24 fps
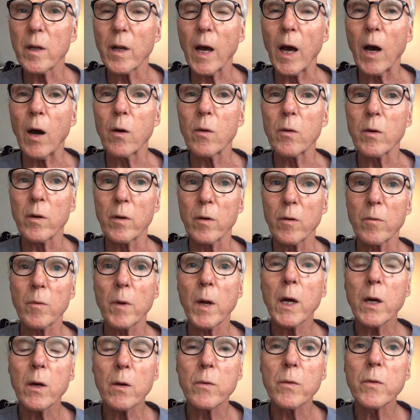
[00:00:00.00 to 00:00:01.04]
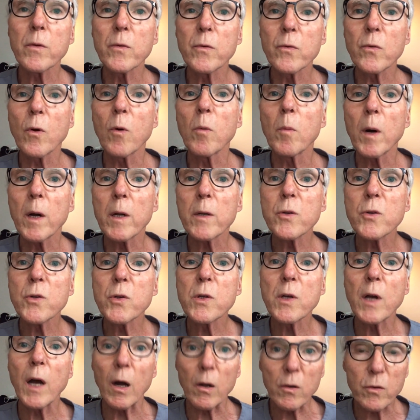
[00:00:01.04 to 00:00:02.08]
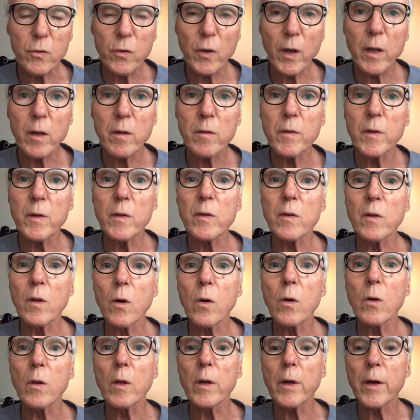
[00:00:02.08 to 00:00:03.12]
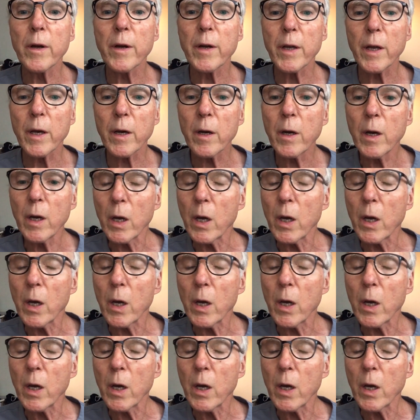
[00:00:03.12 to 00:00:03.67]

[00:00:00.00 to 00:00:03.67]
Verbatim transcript: out and around so much outside of its local area.